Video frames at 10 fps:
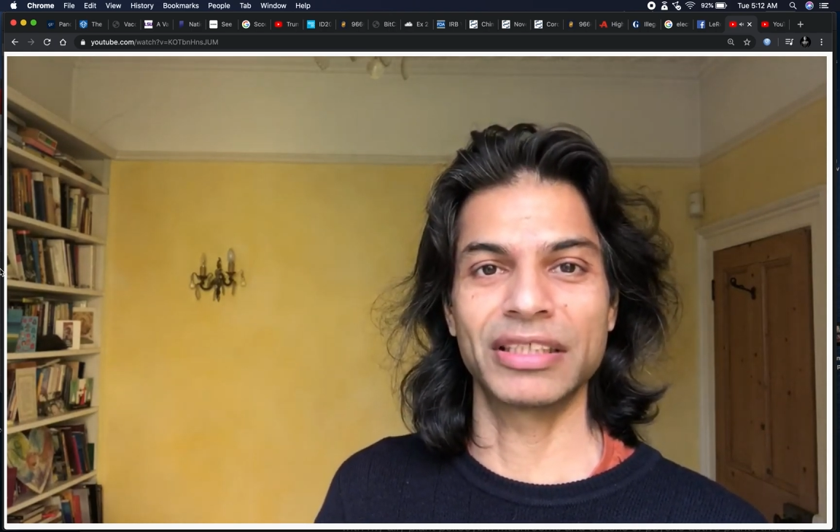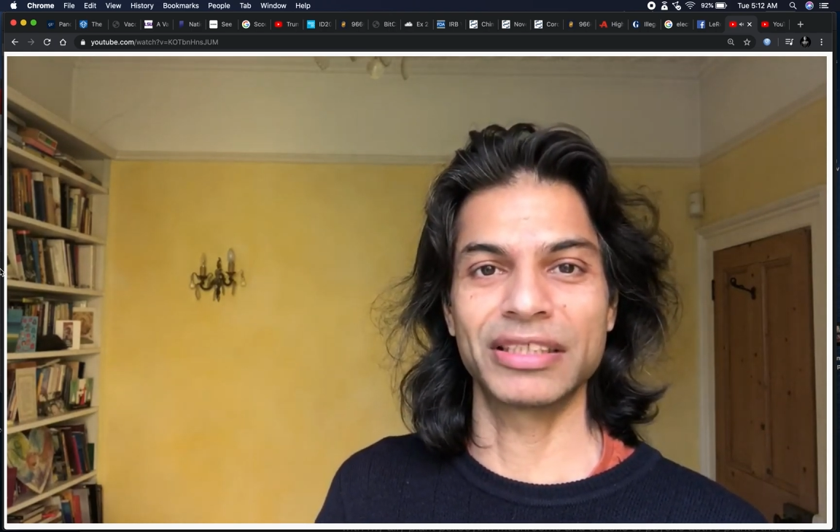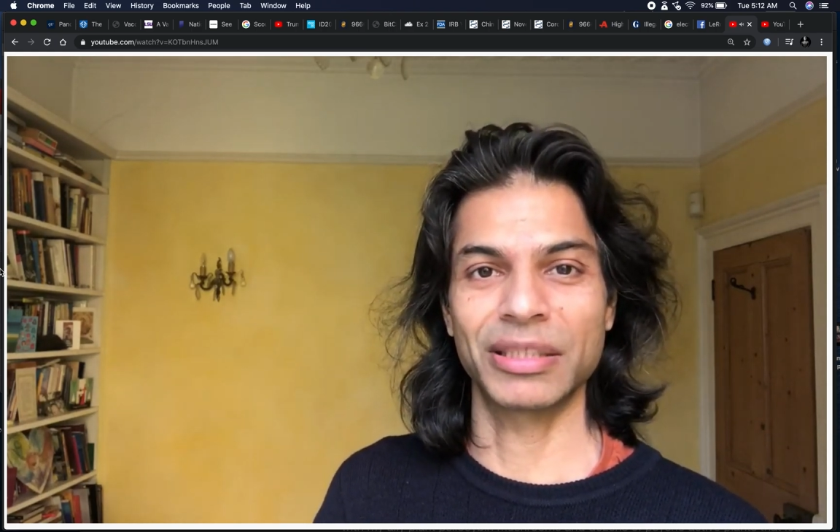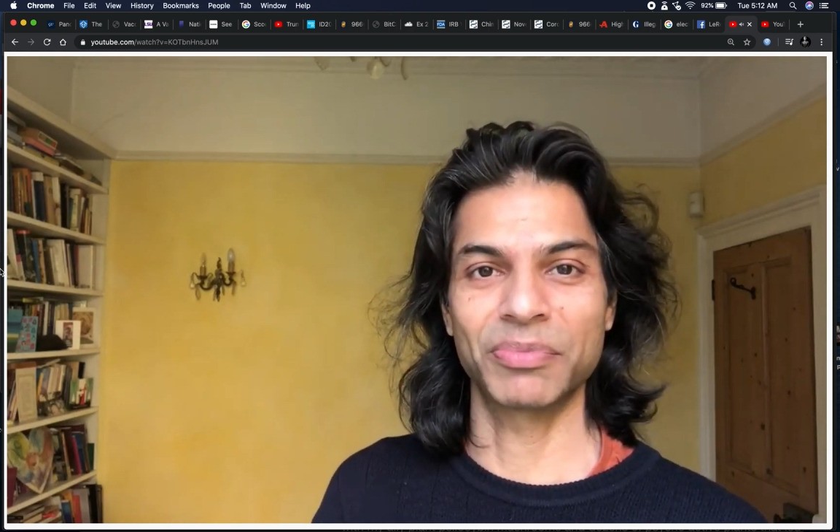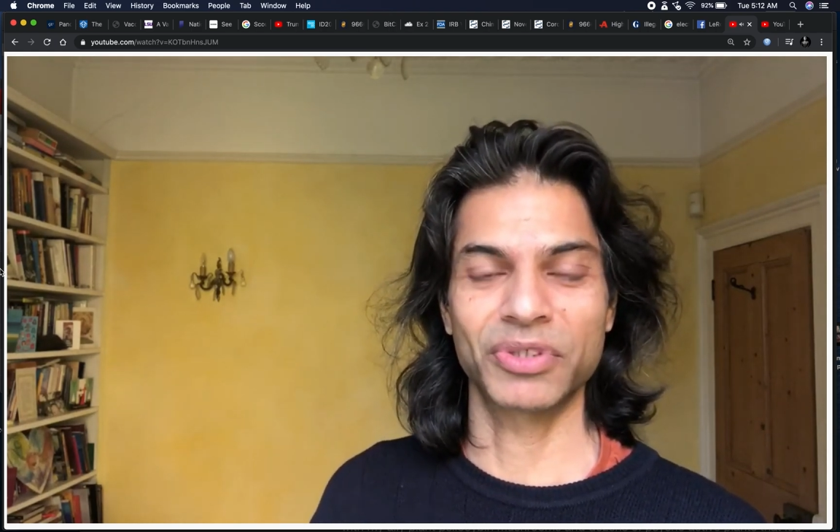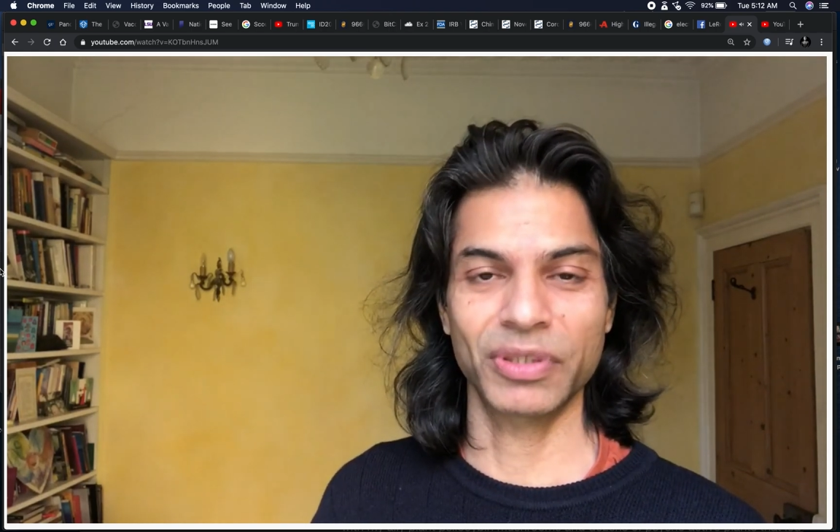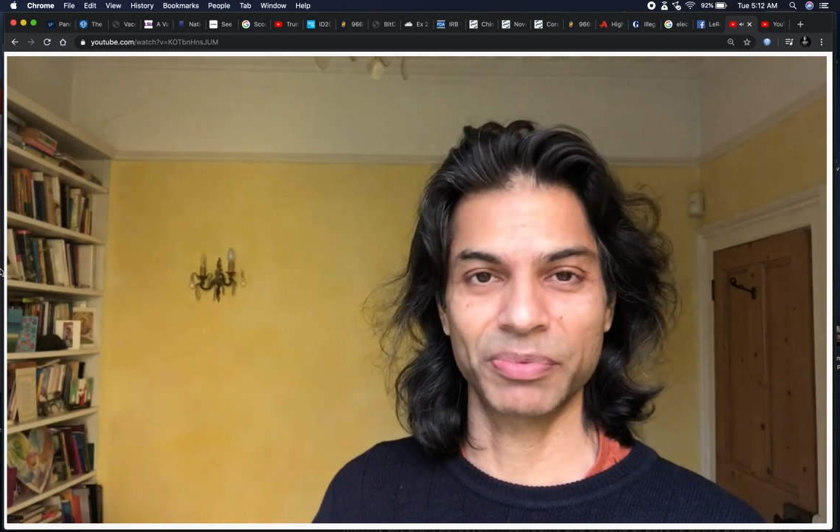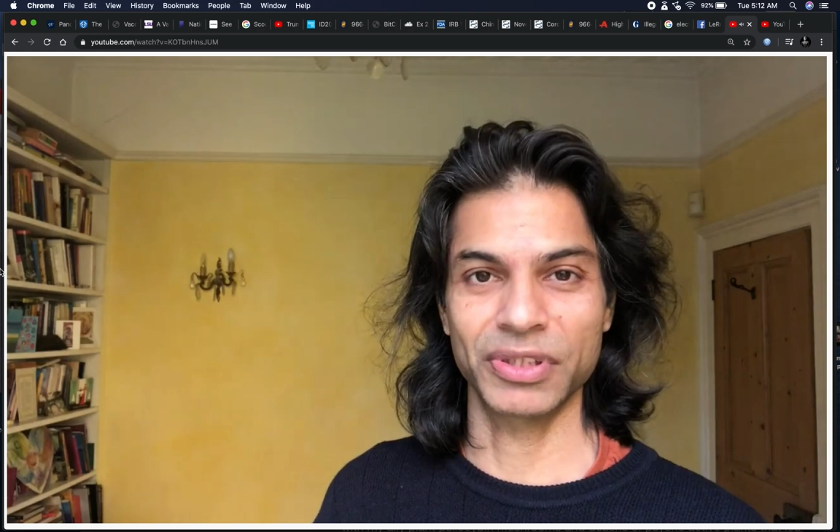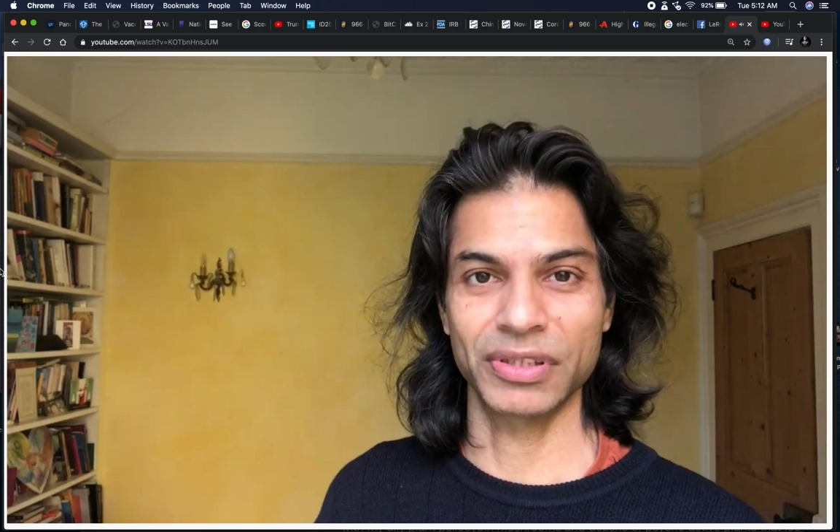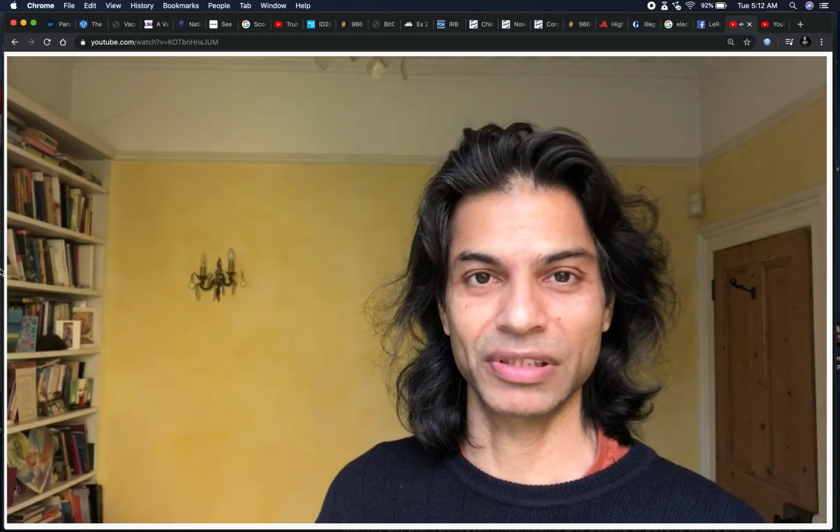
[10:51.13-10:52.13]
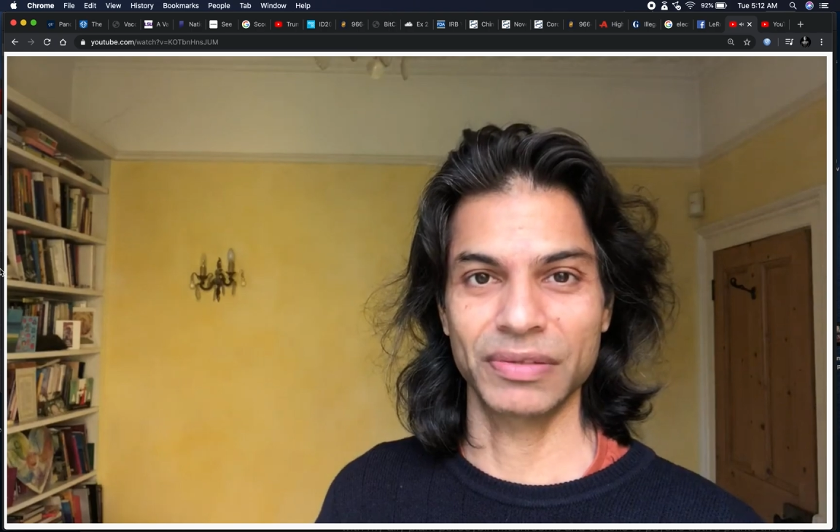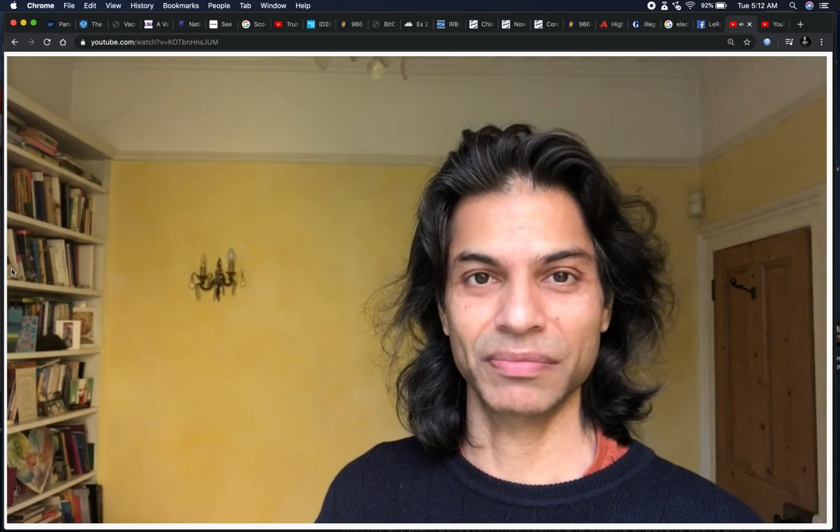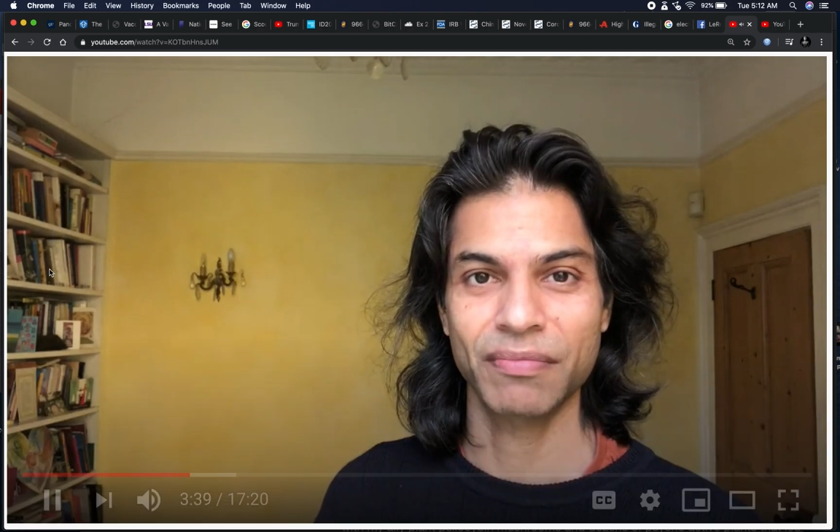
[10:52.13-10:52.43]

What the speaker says: and subscriptions.